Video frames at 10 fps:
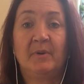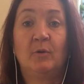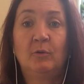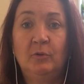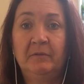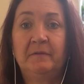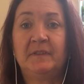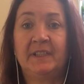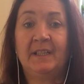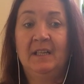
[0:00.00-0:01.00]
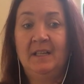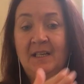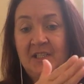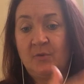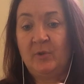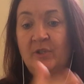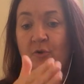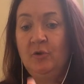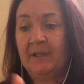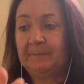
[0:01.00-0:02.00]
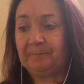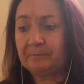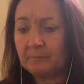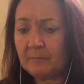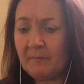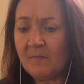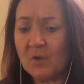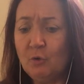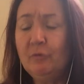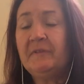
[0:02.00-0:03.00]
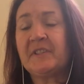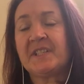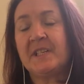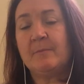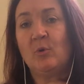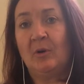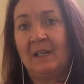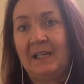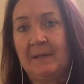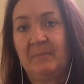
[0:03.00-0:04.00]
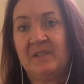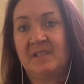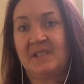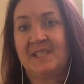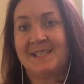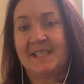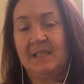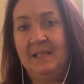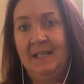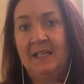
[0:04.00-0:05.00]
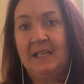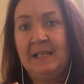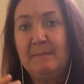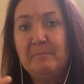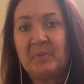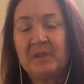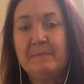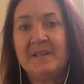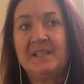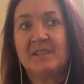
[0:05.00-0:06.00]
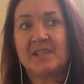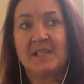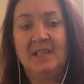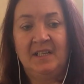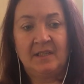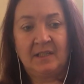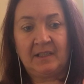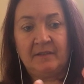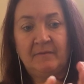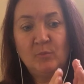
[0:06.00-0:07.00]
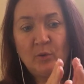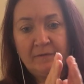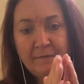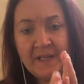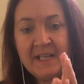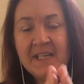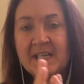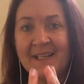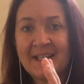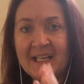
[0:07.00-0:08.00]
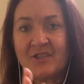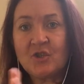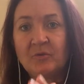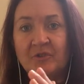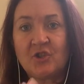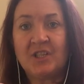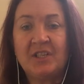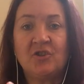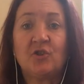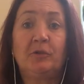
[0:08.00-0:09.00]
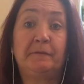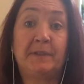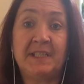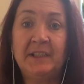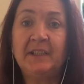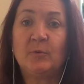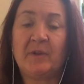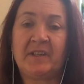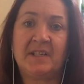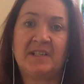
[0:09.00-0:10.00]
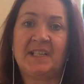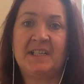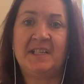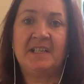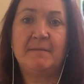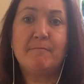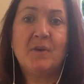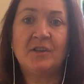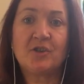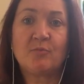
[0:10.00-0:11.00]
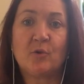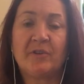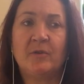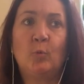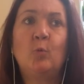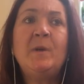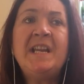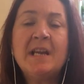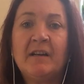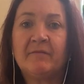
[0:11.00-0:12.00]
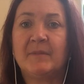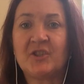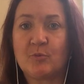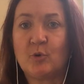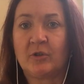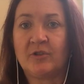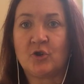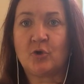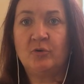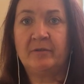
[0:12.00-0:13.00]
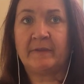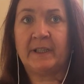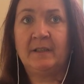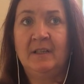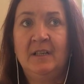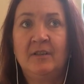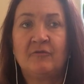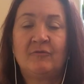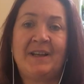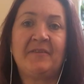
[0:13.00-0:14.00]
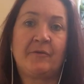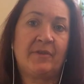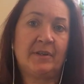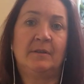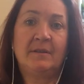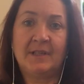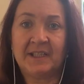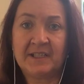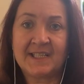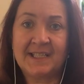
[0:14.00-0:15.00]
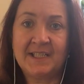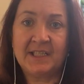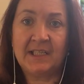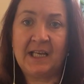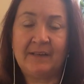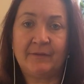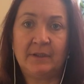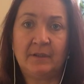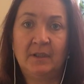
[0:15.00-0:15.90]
But hopefully as we do it over time, what happens is it implements the kind of more very gradual change of dealing with anxiety much more, that we have much more control over it rather than the anxiety having